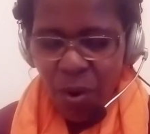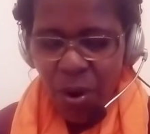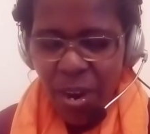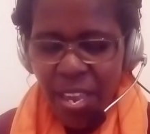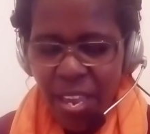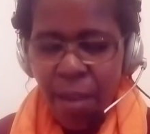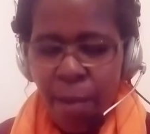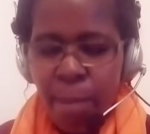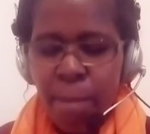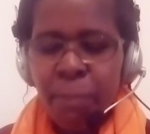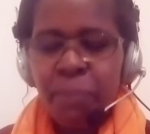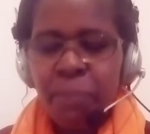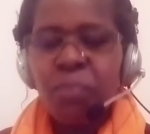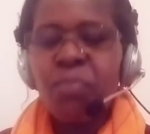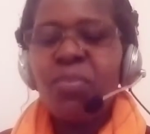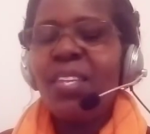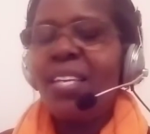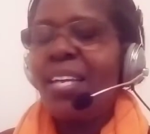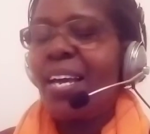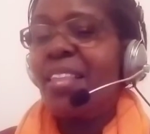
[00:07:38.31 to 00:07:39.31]
him
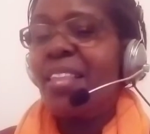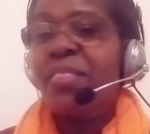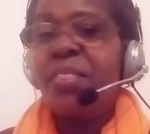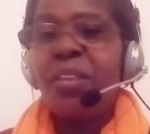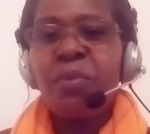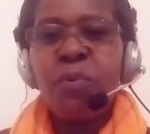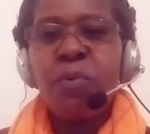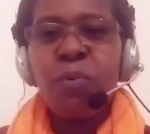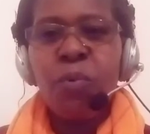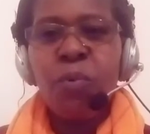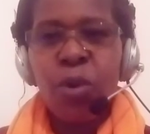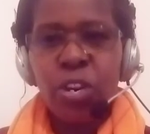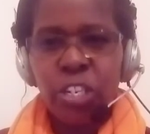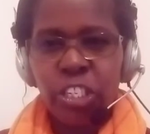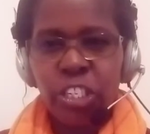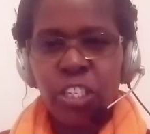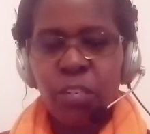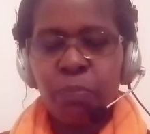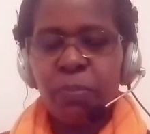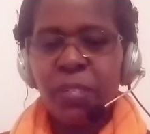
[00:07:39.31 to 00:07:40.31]
and they
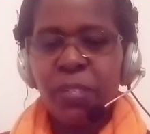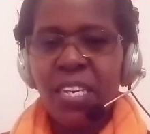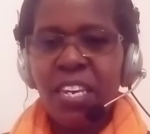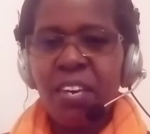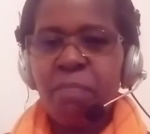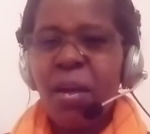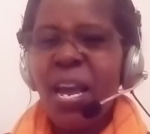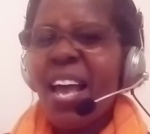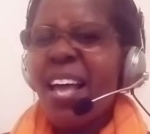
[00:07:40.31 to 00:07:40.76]
worshipped him.